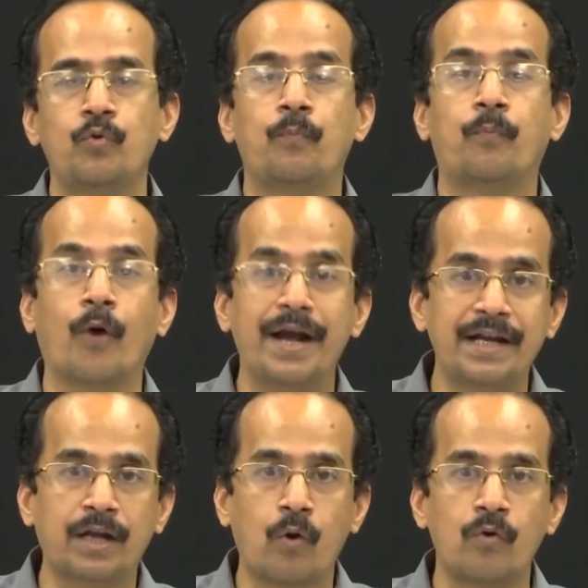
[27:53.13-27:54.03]
These
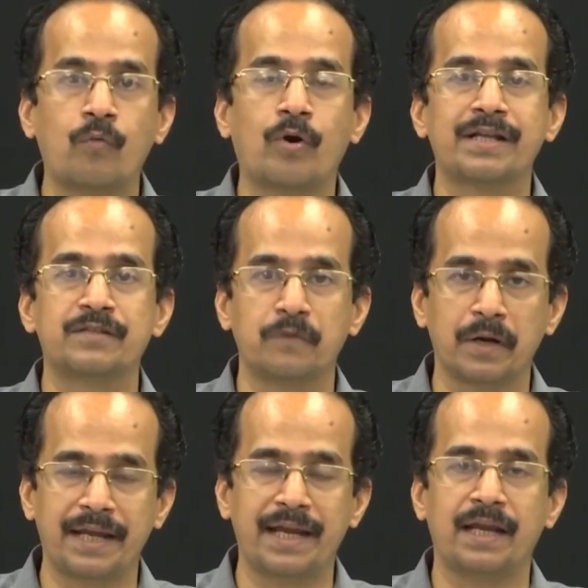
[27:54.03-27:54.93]
things are
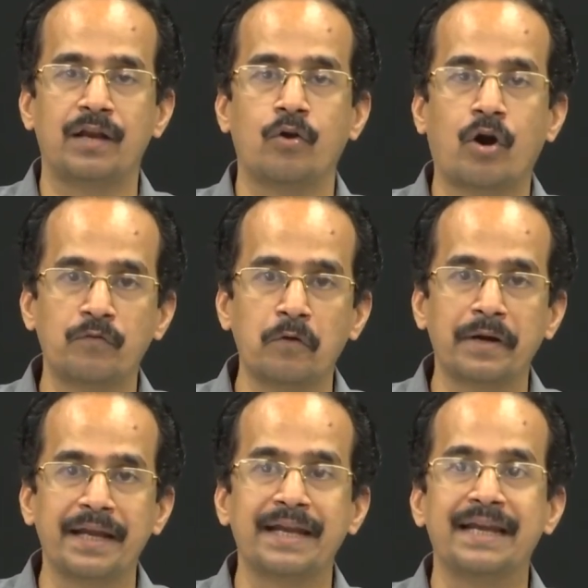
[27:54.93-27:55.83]
the
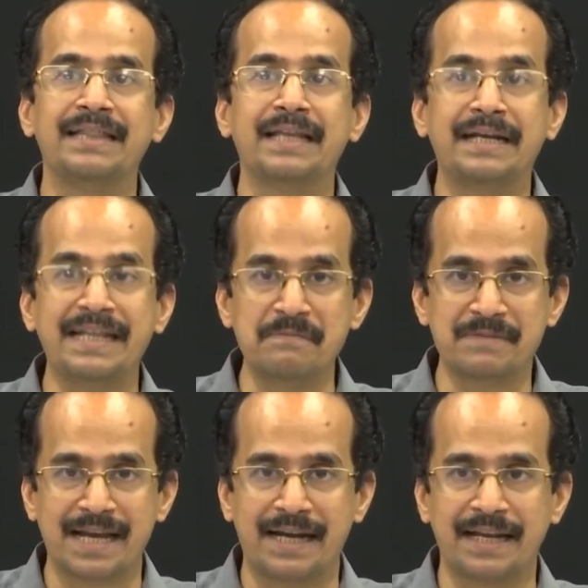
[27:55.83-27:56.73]
important
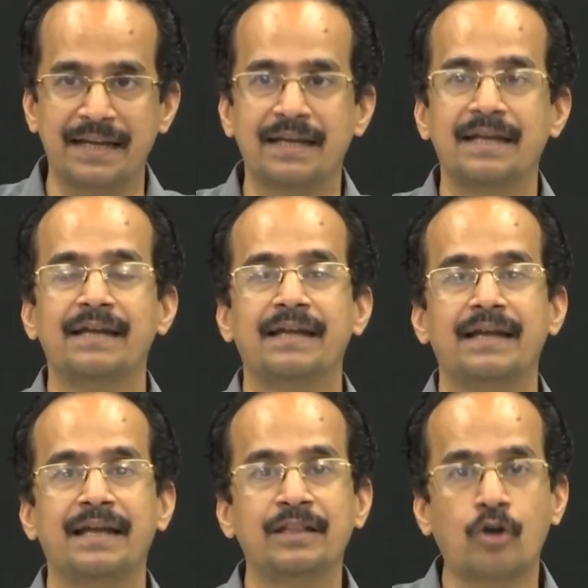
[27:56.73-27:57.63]
factors for
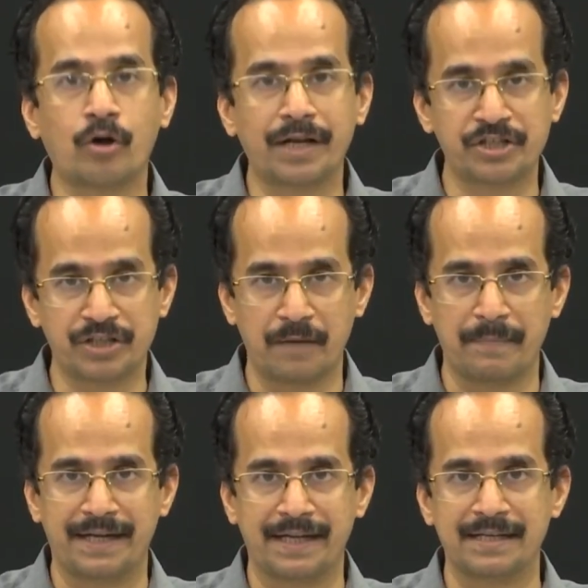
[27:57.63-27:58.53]
learning and
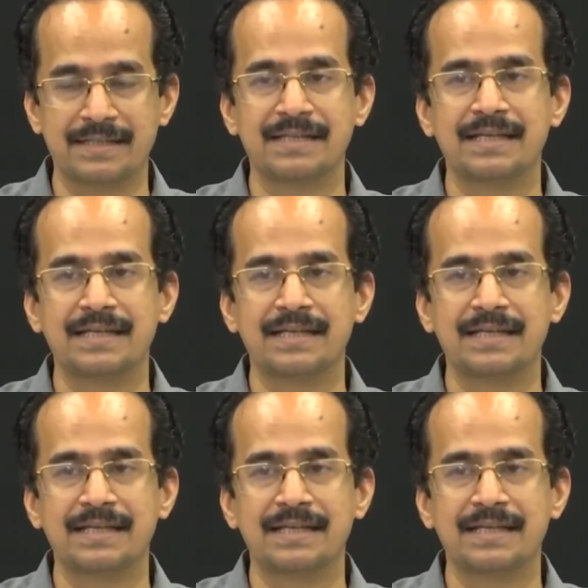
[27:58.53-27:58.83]
innovation.